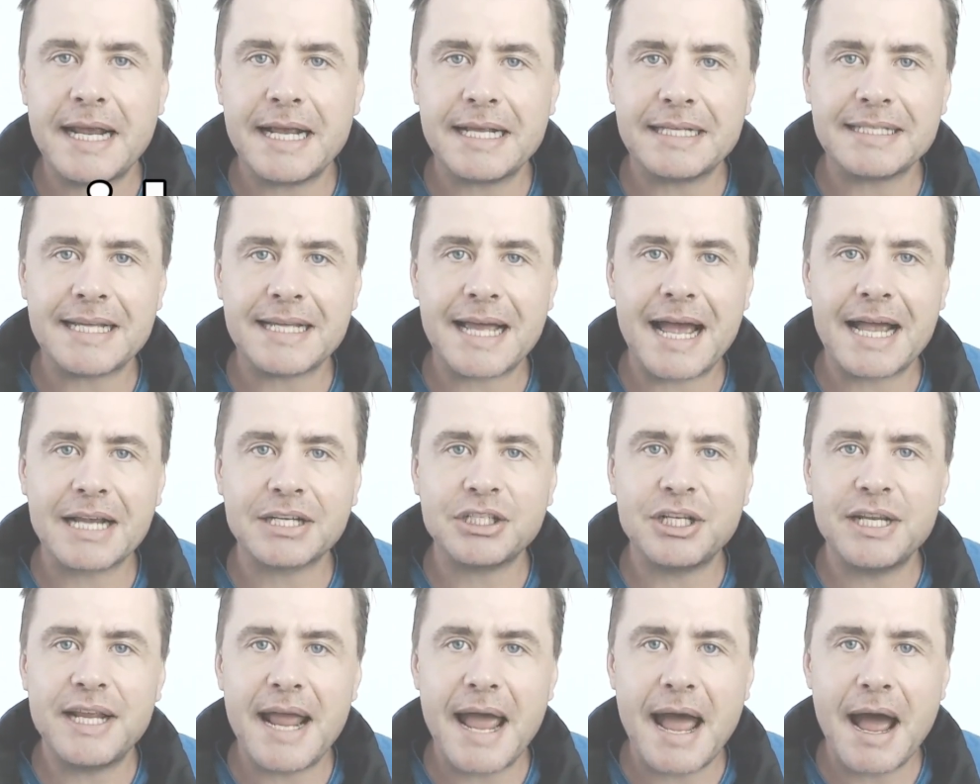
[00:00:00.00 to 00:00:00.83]
it's
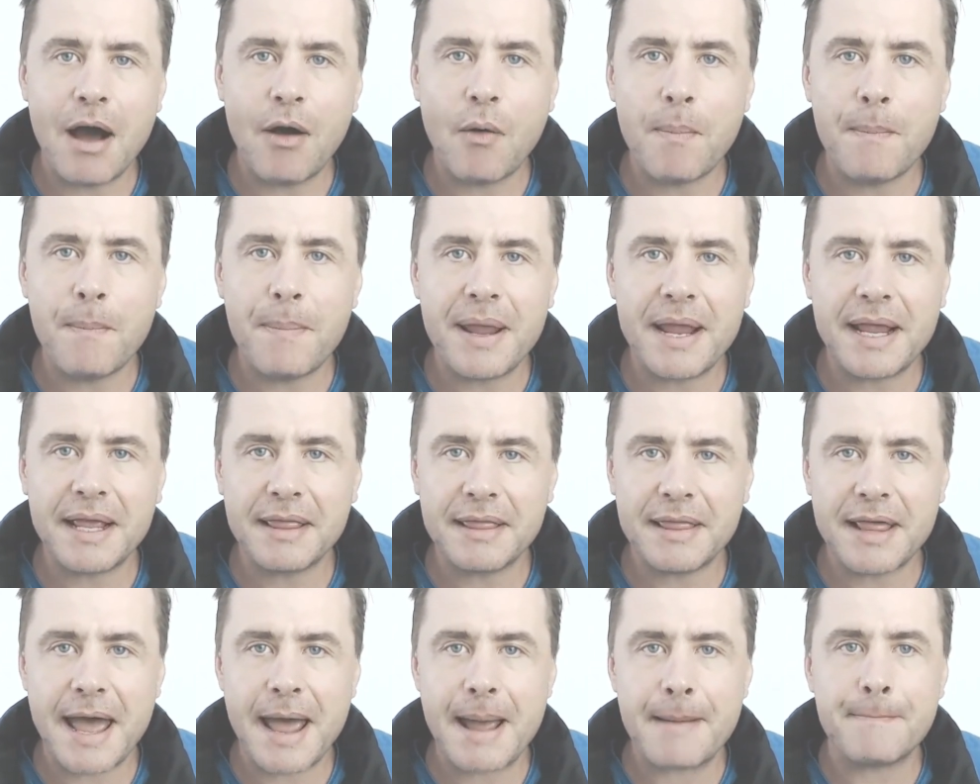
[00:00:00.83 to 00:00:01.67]
actually
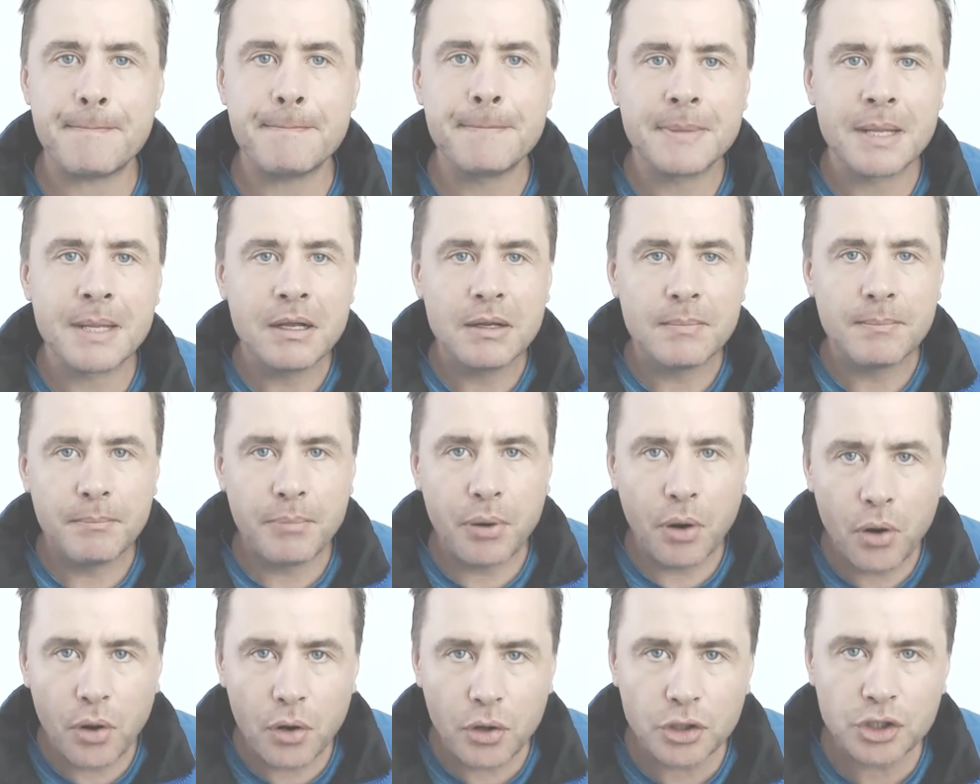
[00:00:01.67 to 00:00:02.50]
helping them
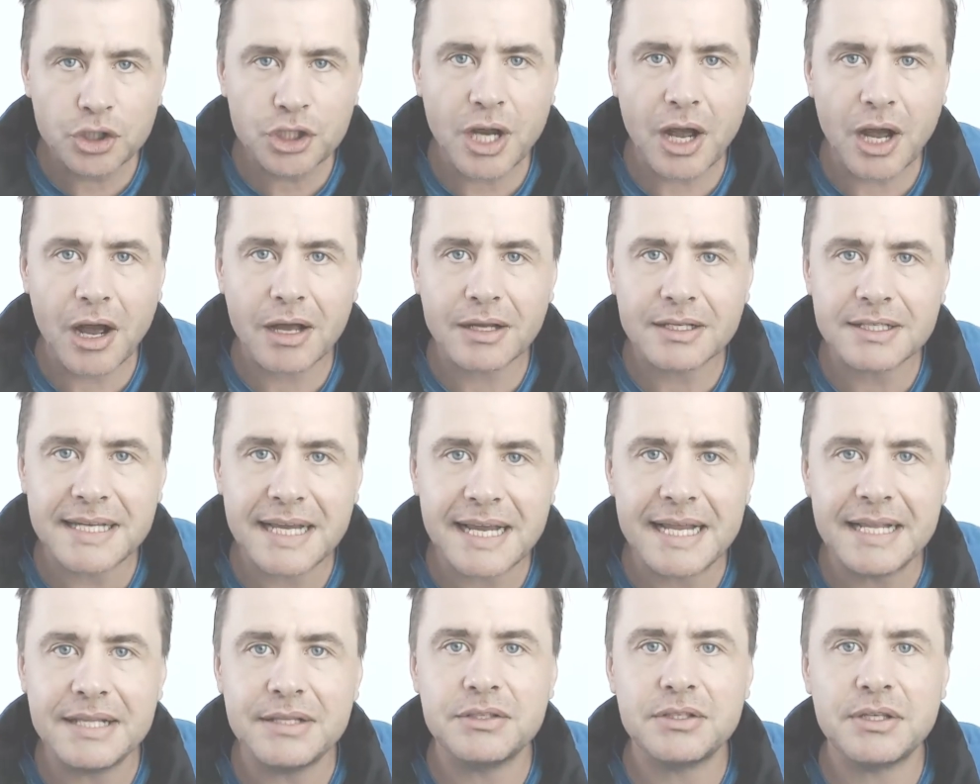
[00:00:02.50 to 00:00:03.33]
push us
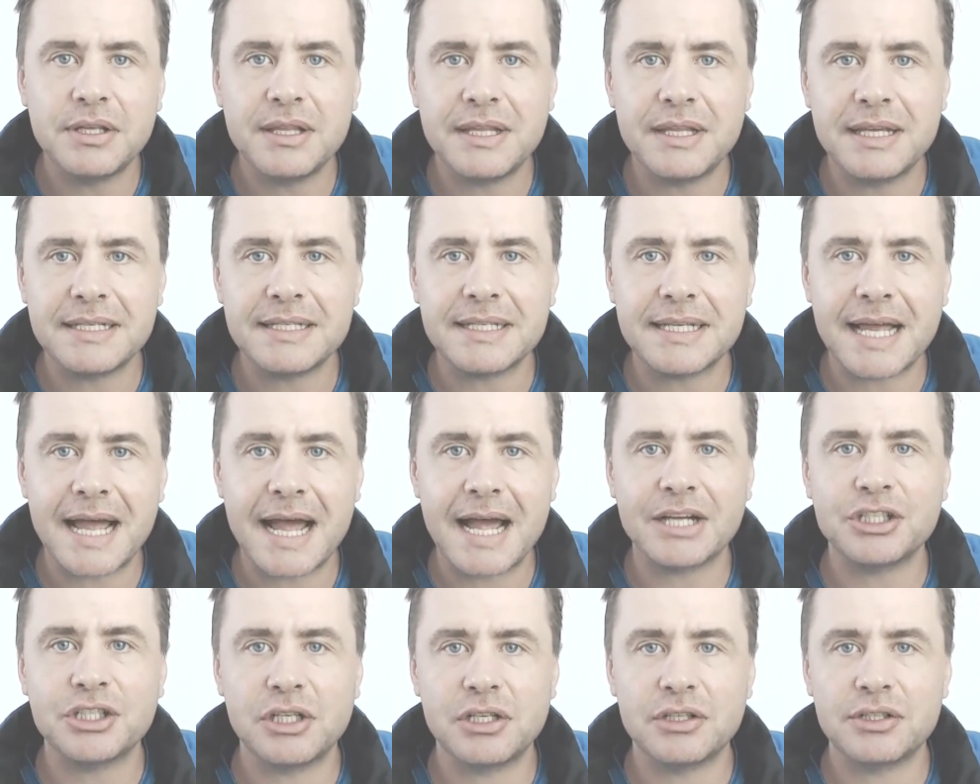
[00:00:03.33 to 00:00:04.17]
into this
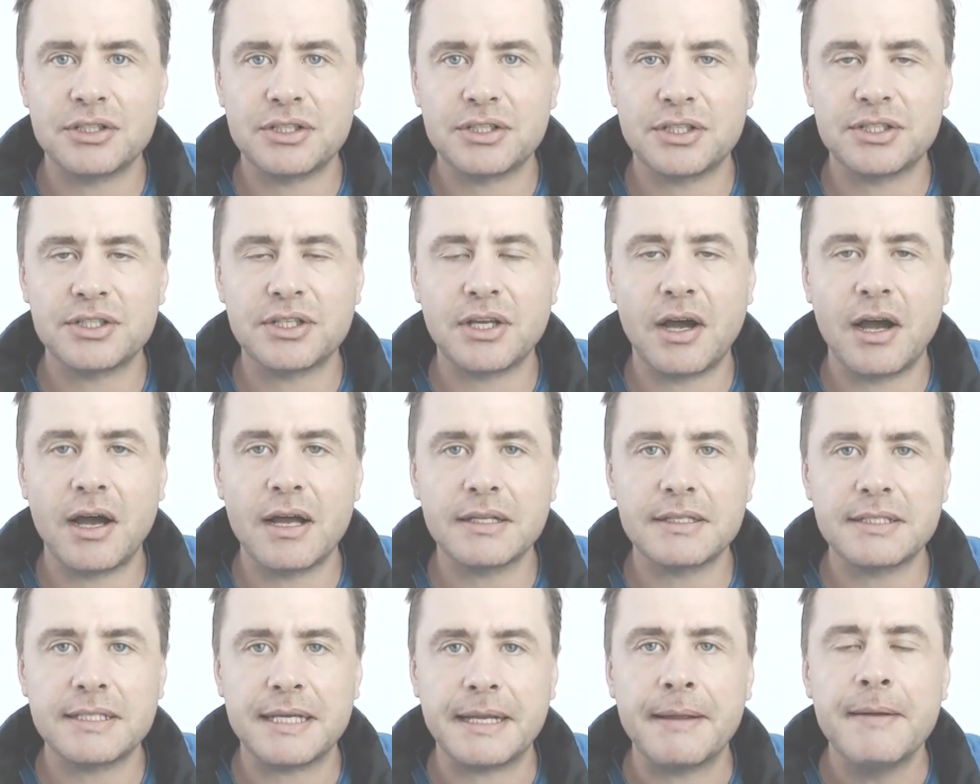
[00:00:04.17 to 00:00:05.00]
cashless
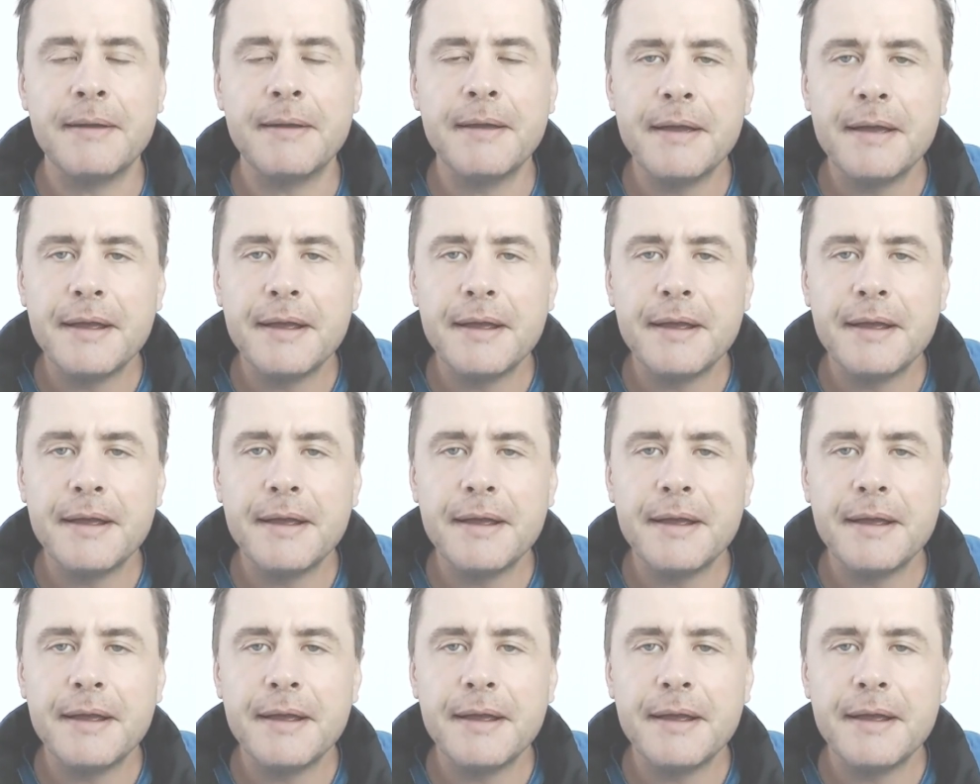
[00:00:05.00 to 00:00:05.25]
society.